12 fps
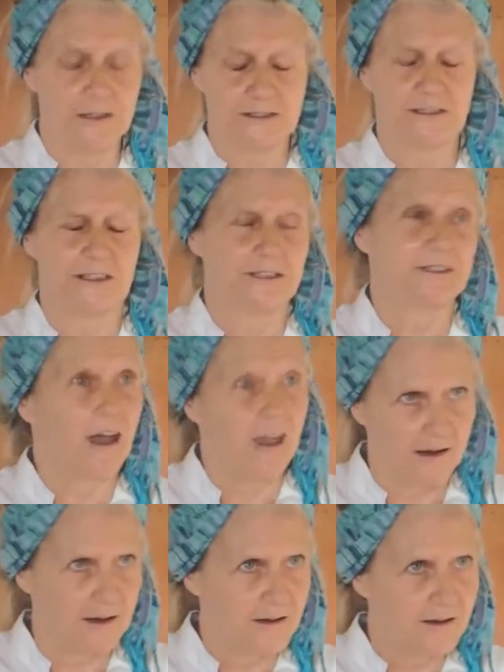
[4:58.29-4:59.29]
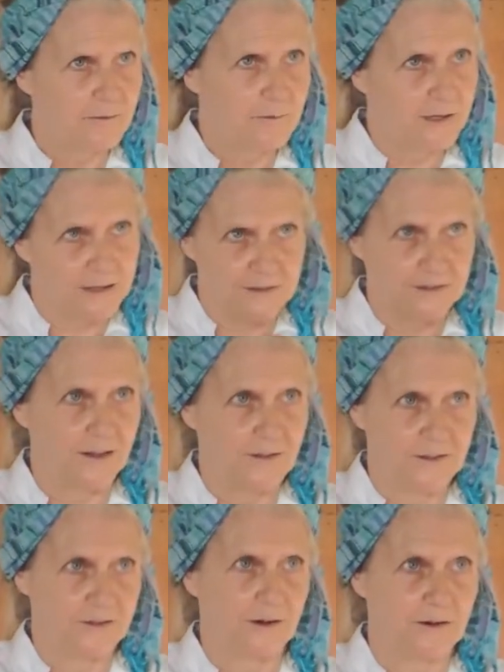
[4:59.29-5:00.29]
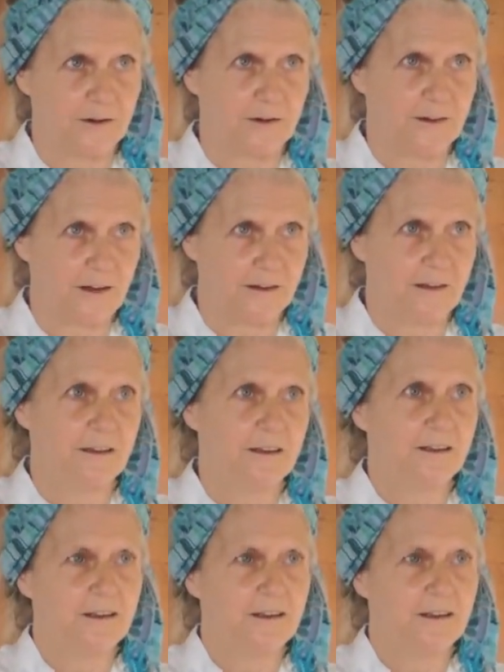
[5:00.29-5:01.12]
is going to die please let this dog not die.